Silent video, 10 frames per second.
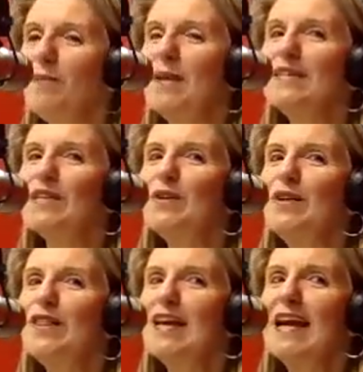but it's a
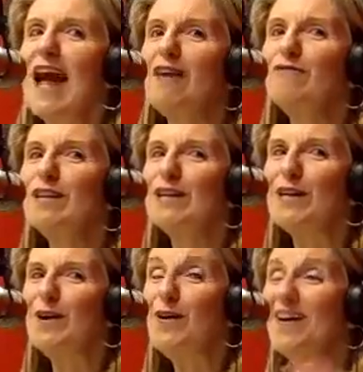good thing every
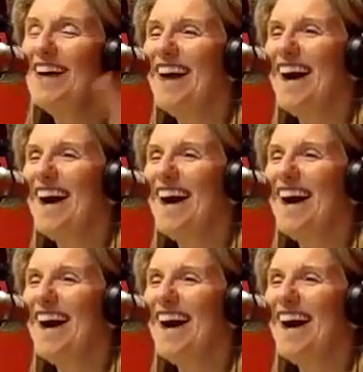year.